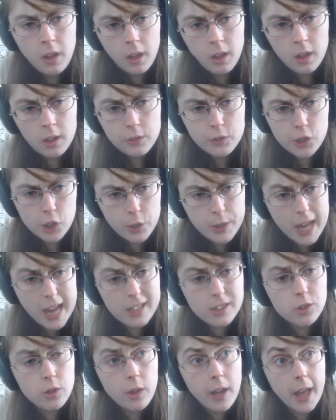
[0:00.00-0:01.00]
So
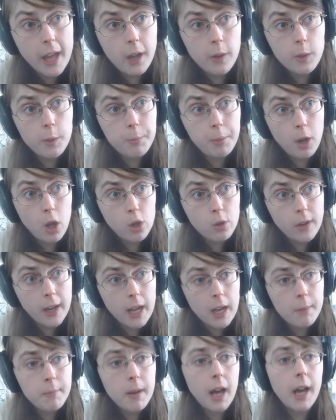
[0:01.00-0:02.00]
yesterday on the
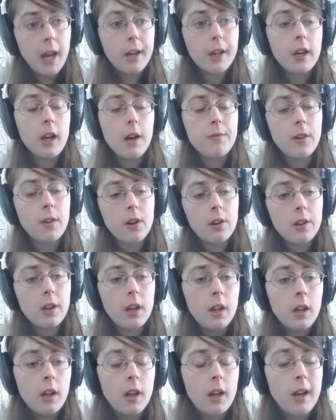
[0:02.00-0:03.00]
program, I covered
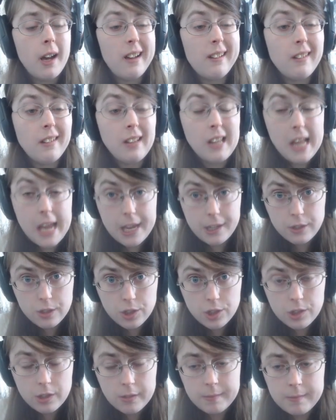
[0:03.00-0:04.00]
an
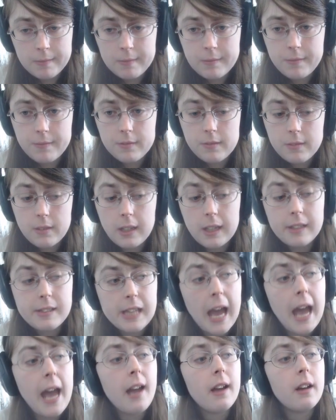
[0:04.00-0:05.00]
alleged
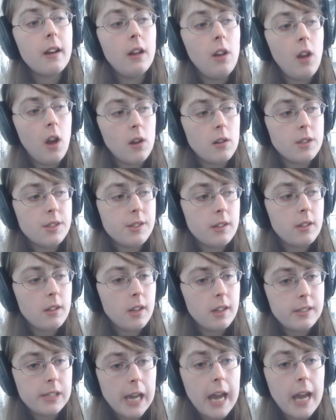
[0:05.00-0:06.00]
attack, an arson
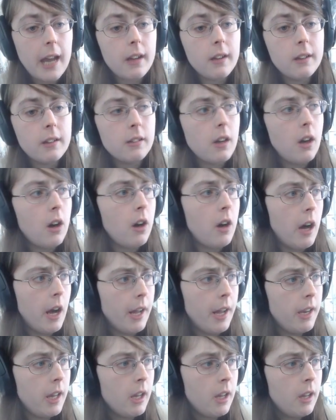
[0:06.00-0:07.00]
attack
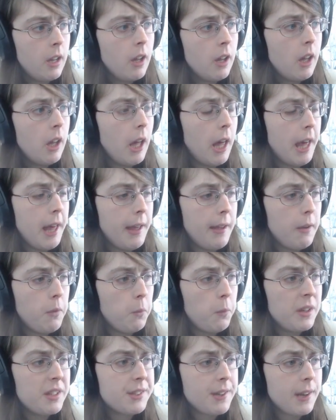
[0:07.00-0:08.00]
on a
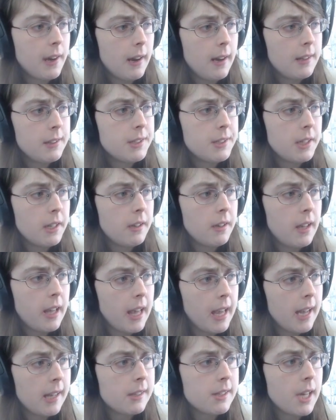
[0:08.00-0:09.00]
Wisconsin
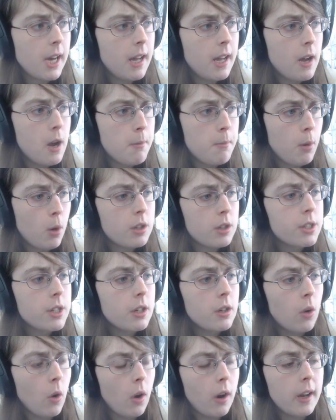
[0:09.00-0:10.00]

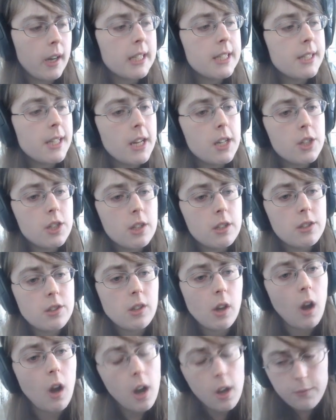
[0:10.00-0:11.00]
anti-abortion organization's
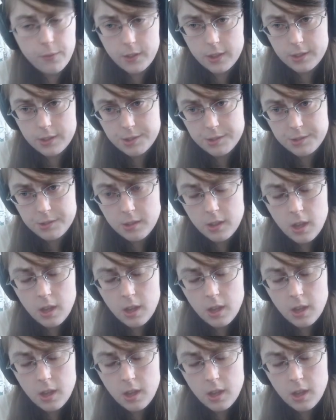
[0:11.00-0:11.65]
office.